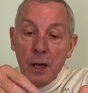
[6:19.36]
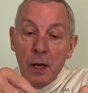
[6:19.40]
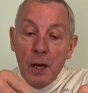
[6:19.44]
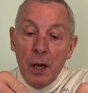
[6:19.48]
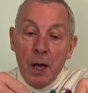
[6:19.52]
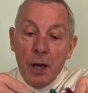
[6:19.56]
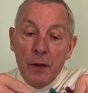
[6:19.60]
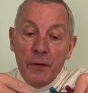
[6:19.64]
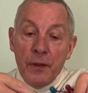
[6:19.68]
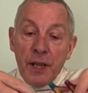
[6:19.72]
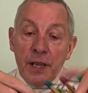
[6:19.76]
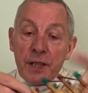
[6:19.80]

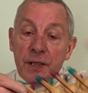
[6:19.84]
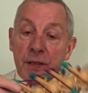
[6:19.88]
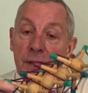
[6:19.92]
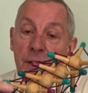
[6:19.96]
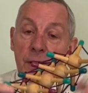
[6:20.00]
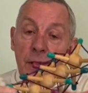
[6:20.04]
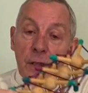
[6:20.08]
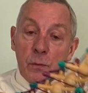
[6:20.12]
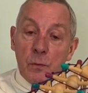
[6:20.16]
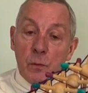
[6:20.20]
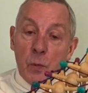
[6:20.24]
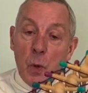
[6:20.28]
And these
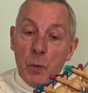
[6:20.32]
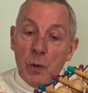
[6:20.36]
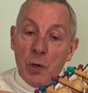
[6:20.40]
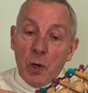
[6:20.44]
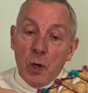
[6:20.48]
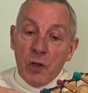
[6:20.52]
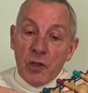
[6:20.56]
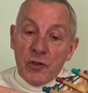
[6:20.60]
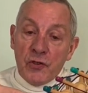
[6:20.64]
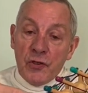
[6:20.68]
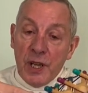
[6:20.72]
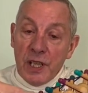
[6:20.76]
are what we call
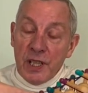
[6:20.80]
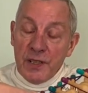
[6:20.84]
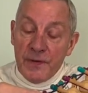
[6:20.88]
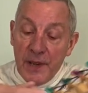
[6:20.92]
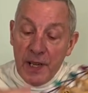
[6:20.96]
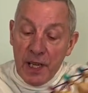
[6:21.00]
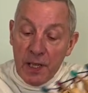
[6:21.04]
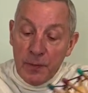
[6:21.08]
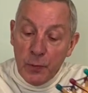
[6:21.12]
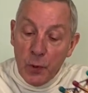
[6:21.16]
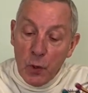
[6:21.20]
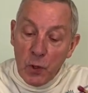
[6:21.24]
the
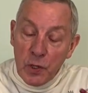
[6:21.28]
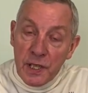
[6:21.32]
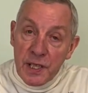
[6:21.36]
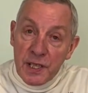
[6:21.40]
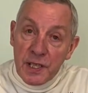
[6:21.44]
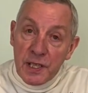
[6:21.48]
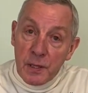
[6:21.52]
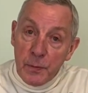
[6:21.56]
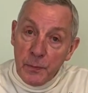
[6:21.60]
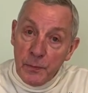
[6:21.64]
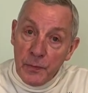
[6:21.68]
transverse processes,